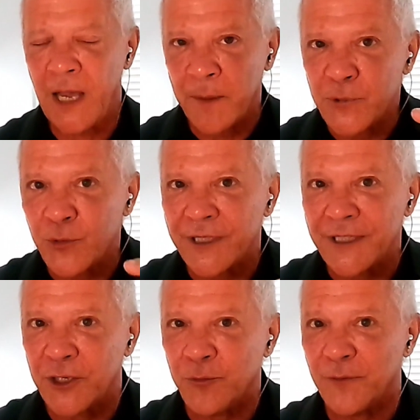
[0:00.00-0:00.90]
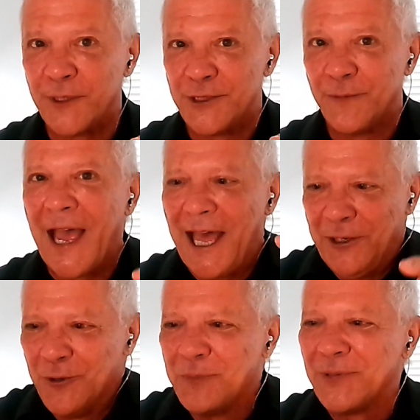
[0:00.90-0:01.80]
I'm doing the equivalent of
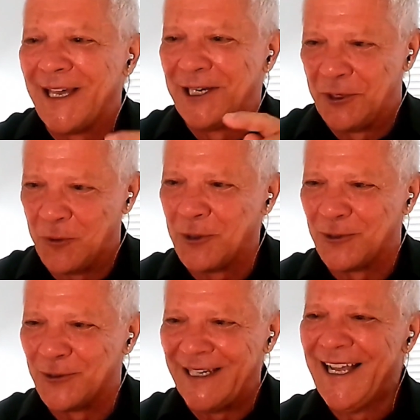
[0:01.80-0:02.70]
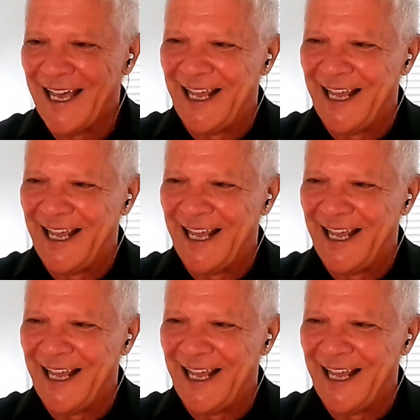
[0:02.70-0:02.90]
annual planning quarterly.